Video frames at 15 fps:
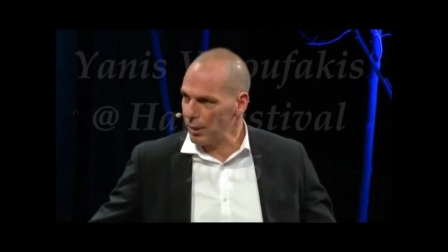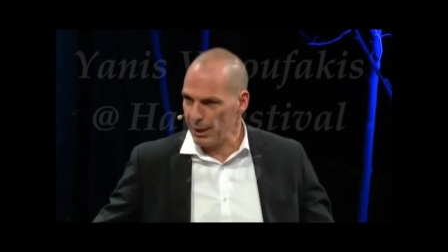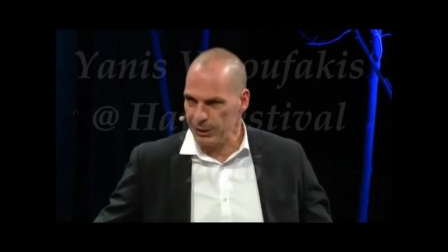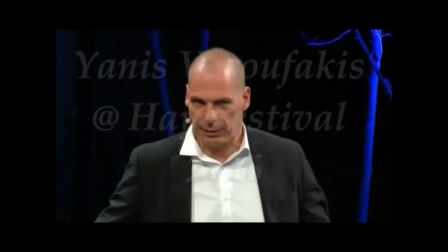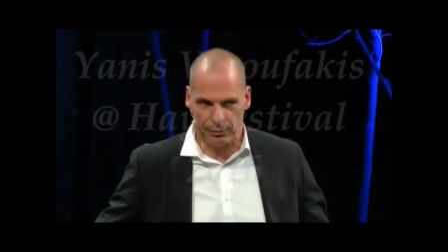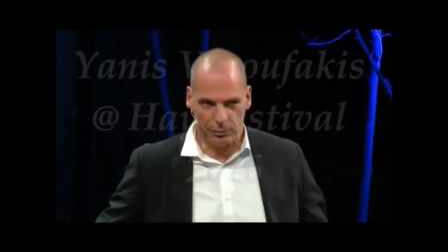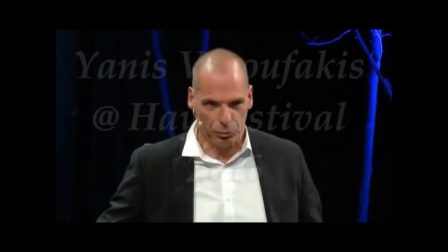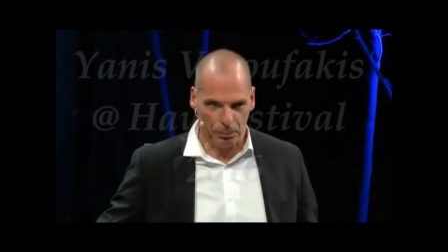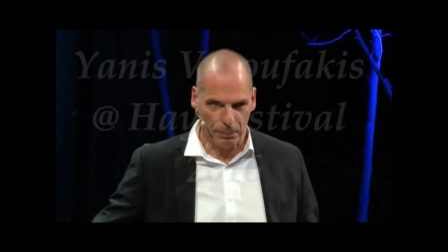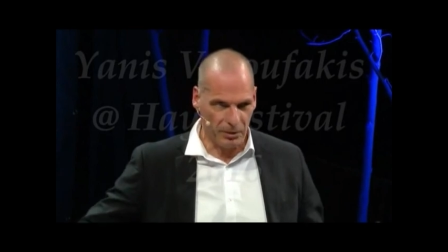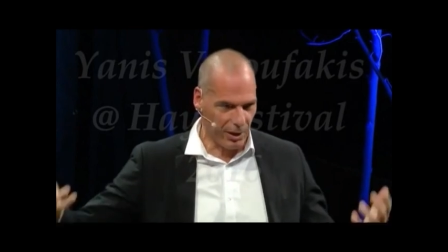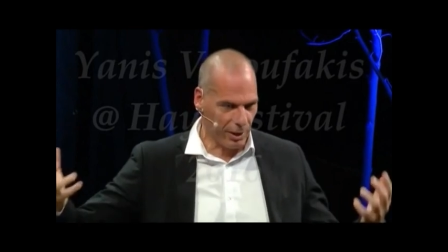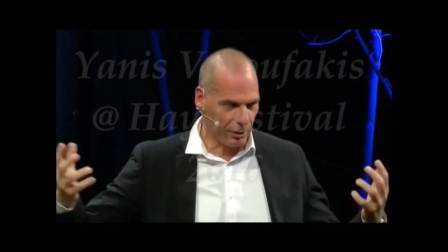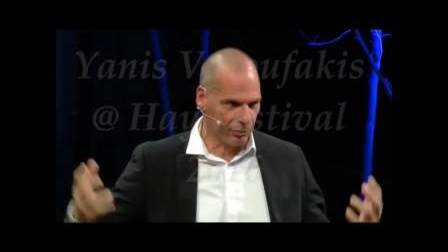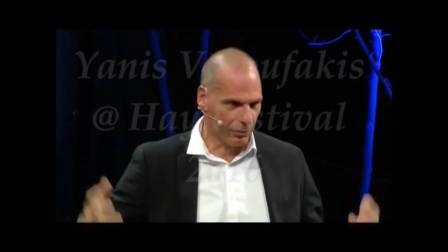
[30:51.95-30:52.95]

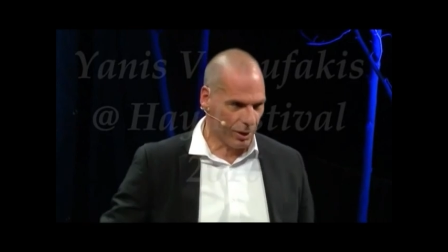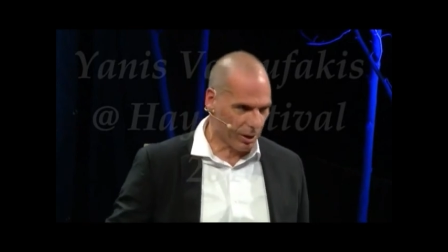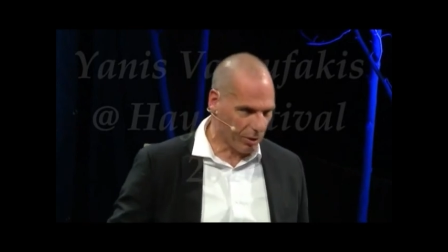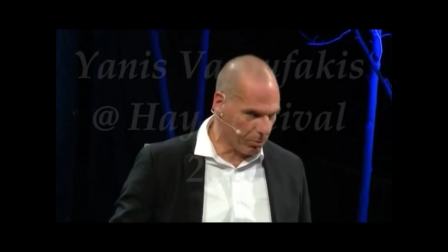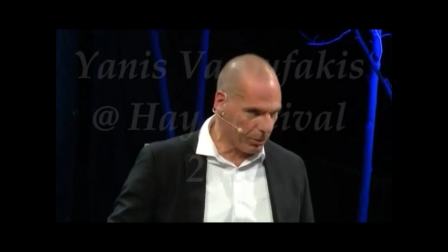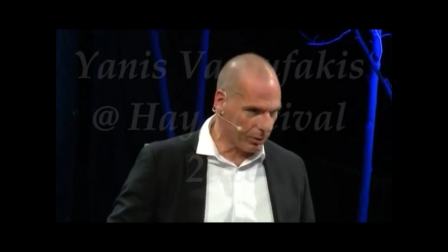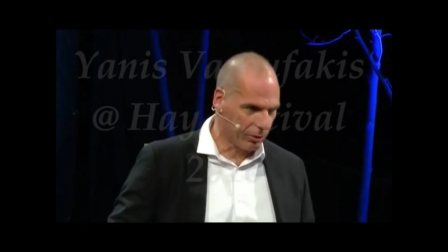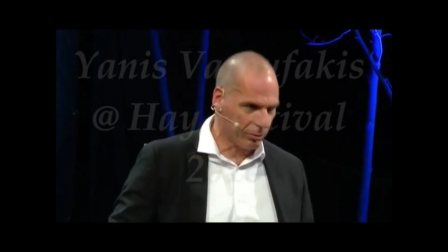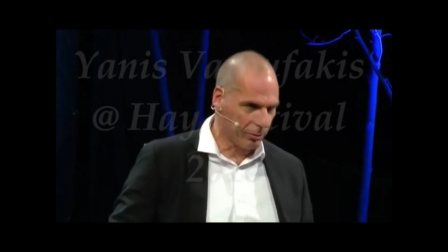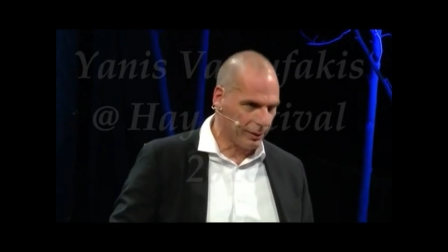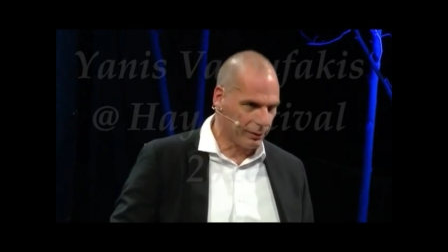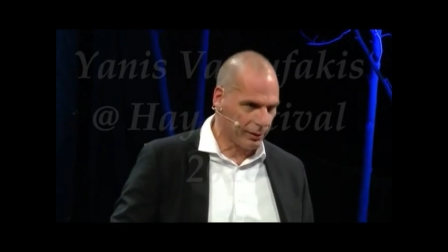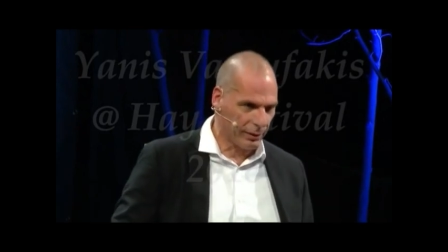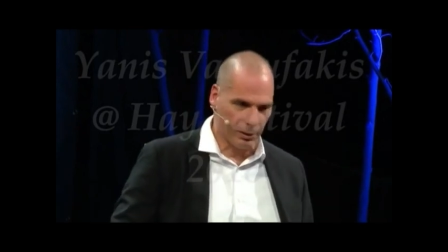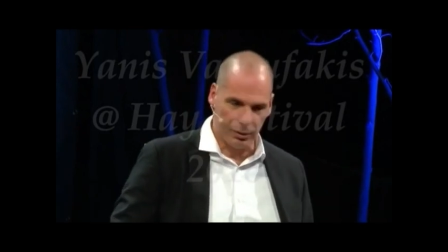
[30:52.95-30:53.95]
92% of Greeks wanted to
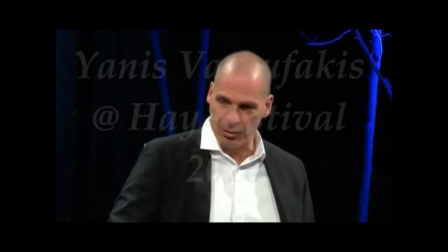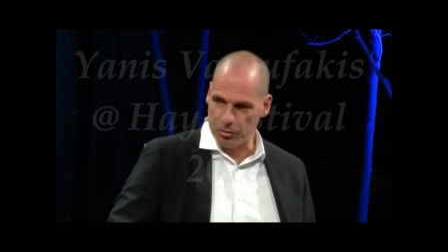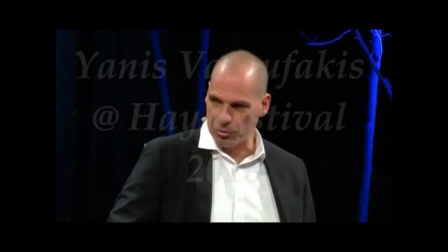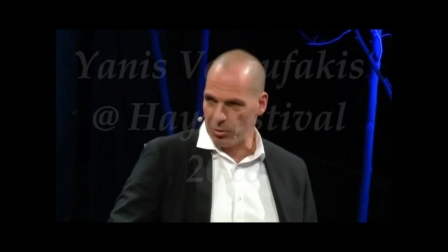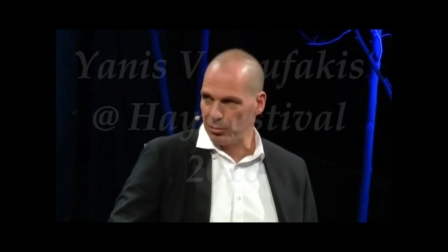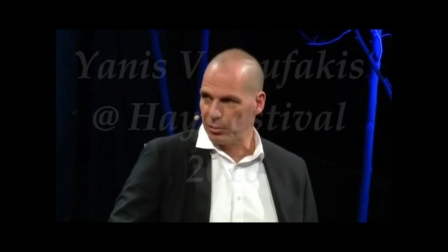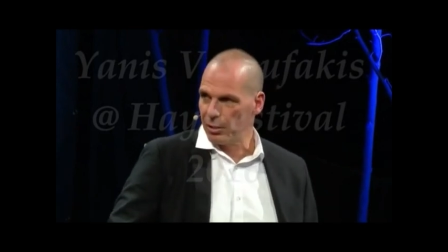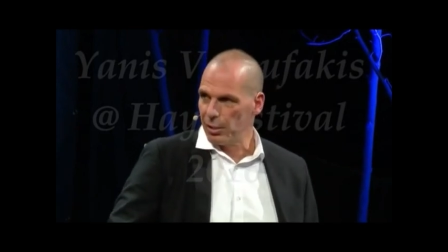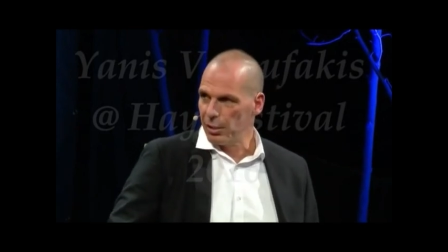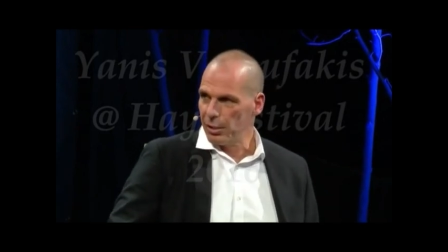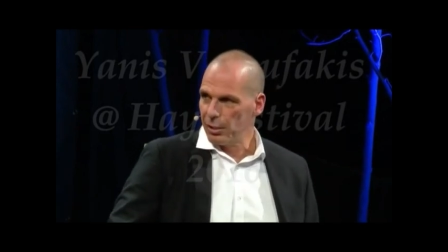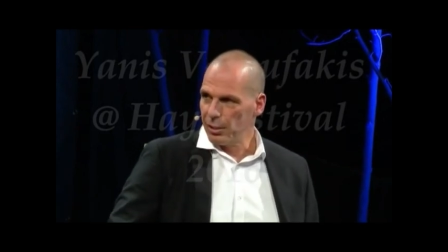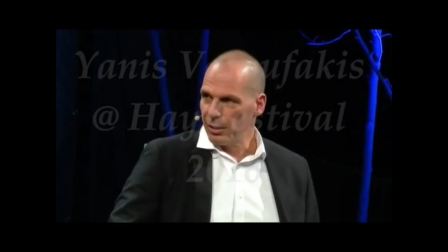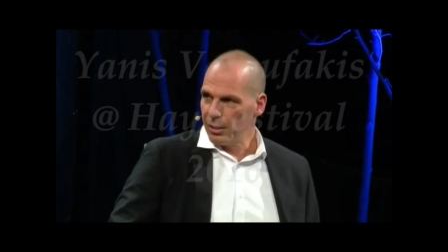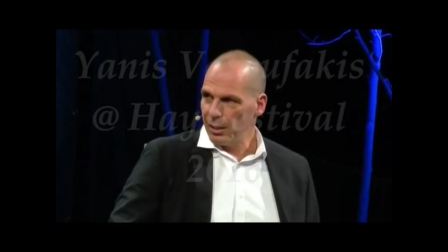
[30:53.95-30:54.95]
enter the Eurozone. Mm.